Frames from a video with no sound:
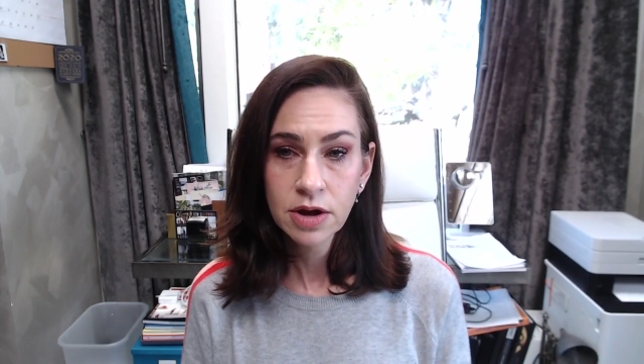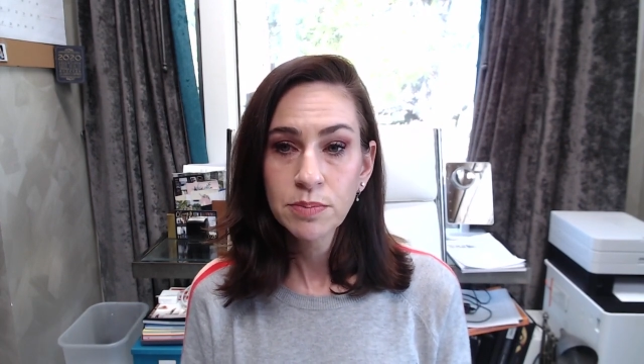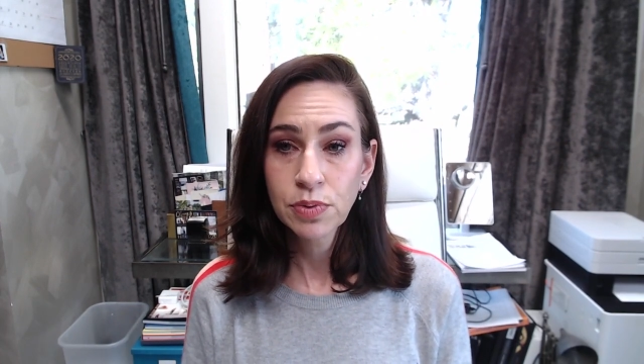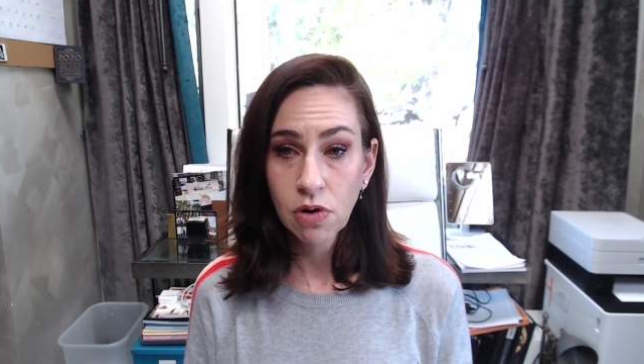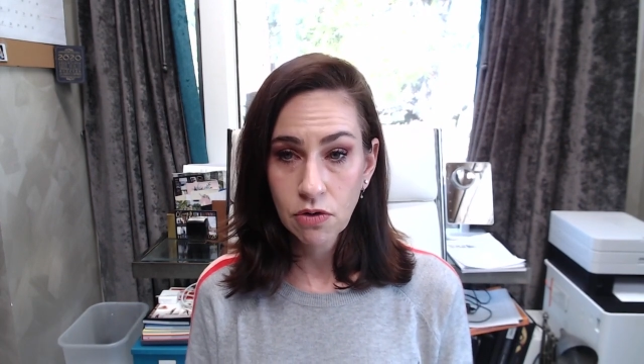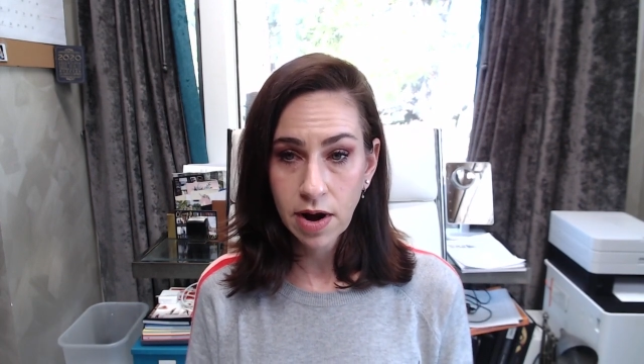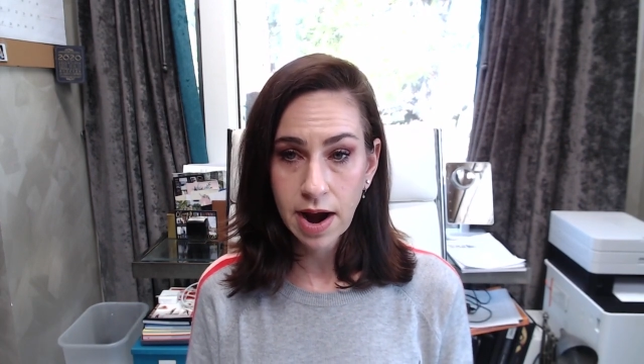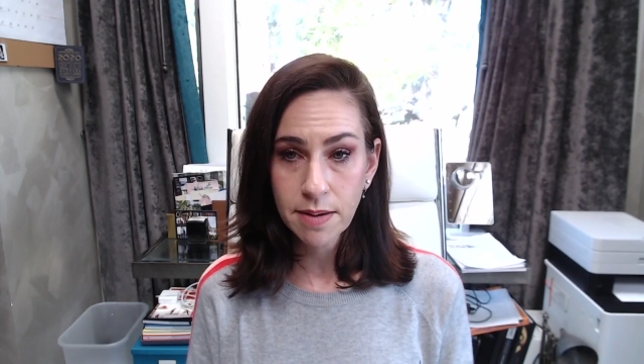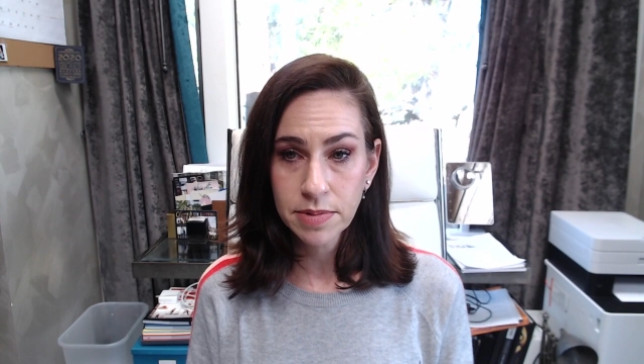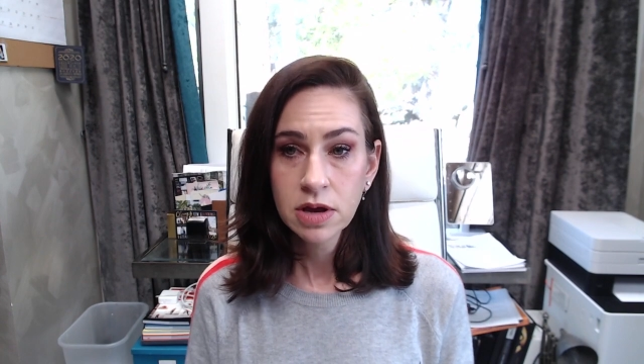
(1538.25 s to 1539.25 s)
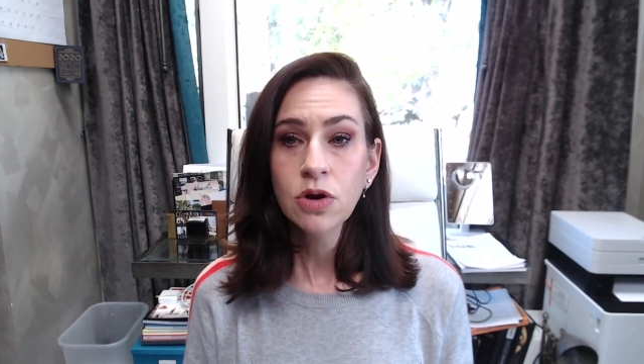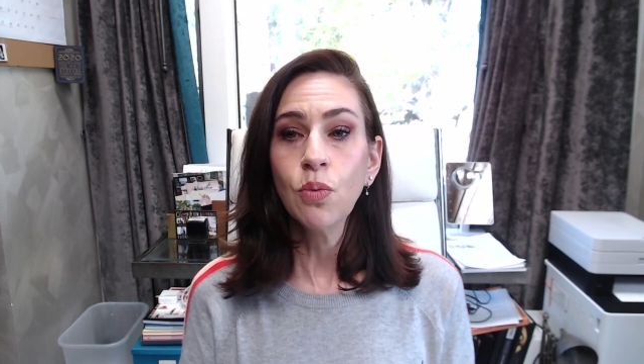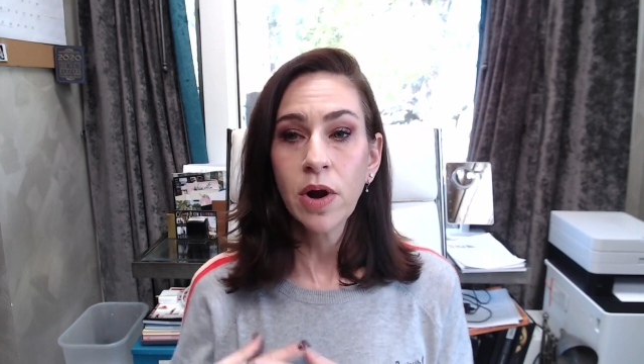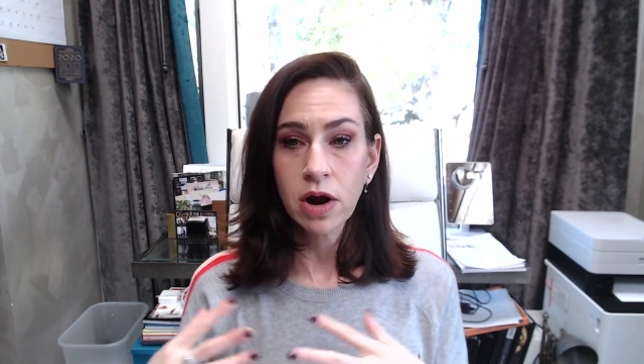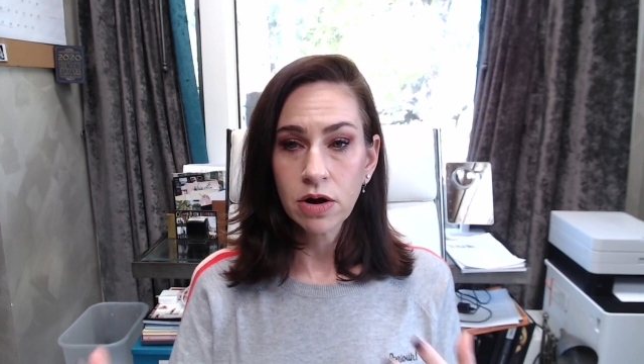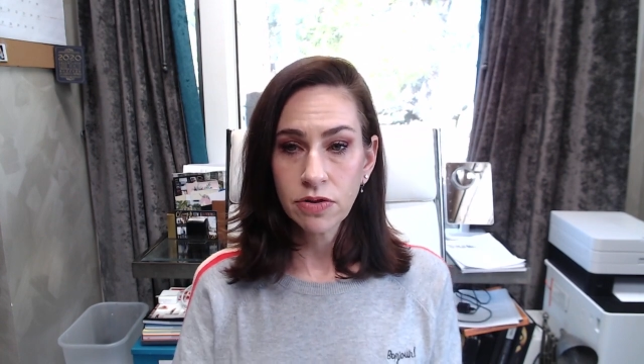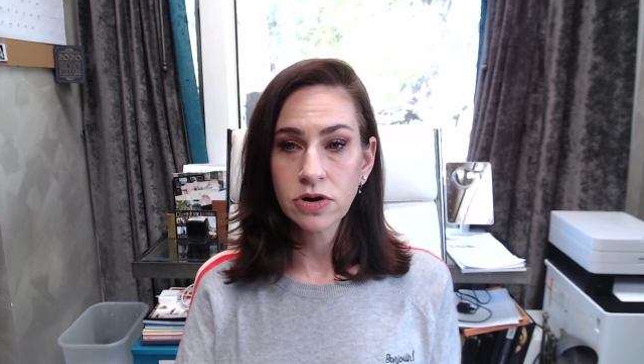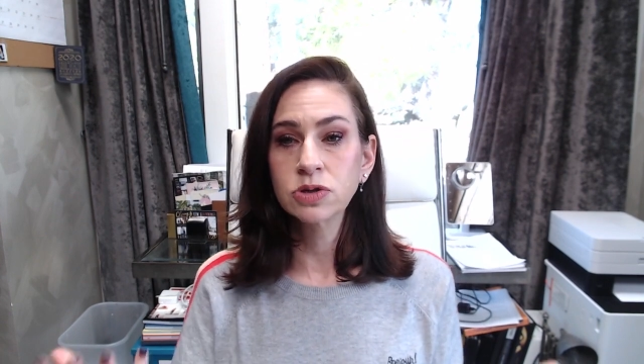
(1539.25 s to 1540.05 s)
program where there's